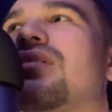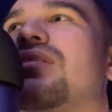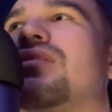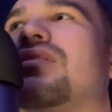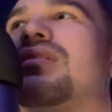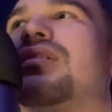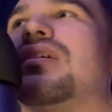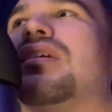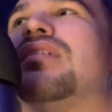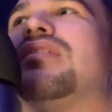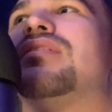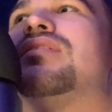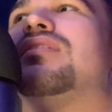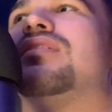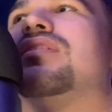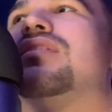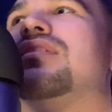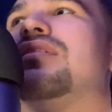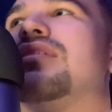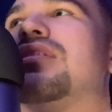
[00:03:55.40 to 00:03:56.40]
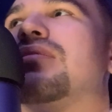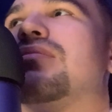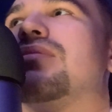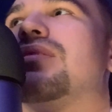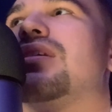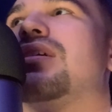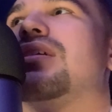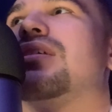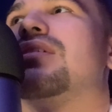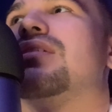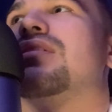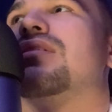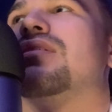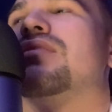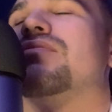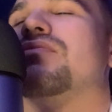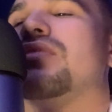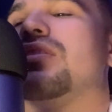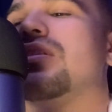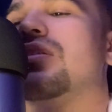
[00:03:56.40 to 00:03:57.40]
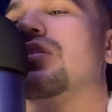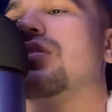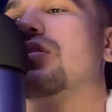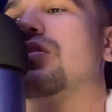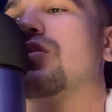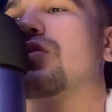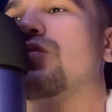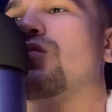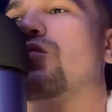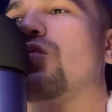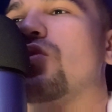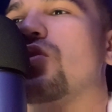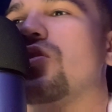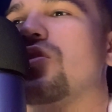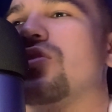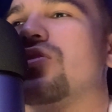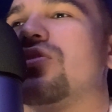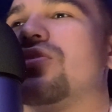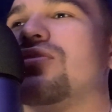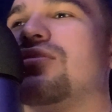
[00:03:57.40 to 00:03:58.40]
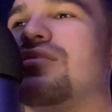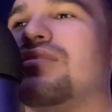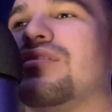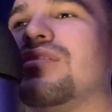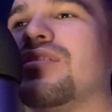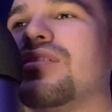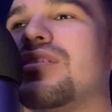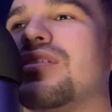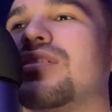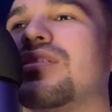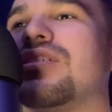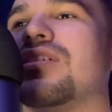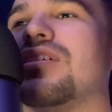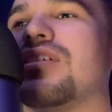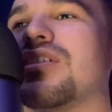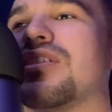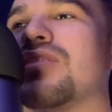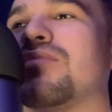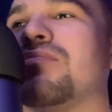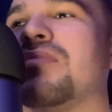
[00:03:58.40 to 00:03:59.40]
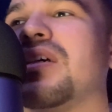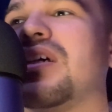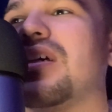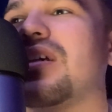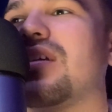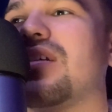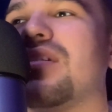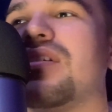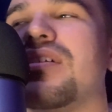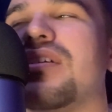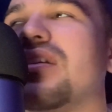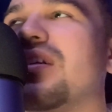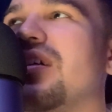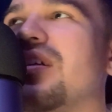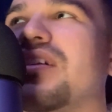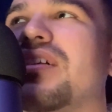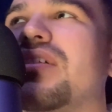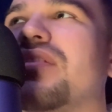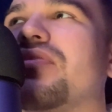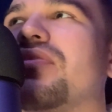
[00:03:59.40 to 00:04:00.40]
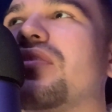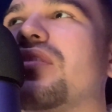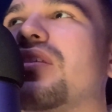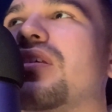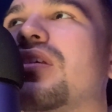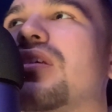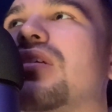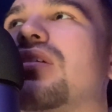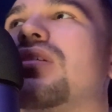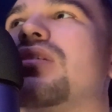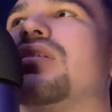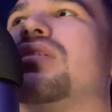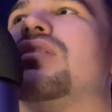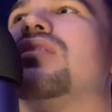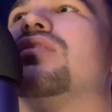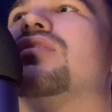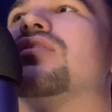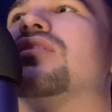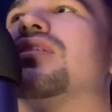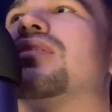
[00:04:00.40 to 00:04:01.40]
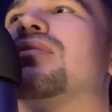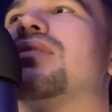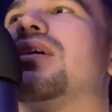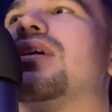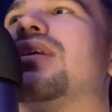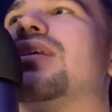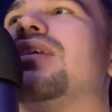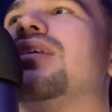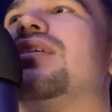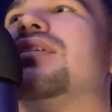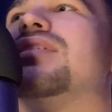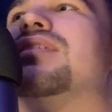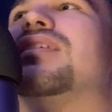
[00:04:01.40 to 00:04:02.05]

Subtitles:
know, it just seems like he's just forced to talk smack. He doesn't seem like he's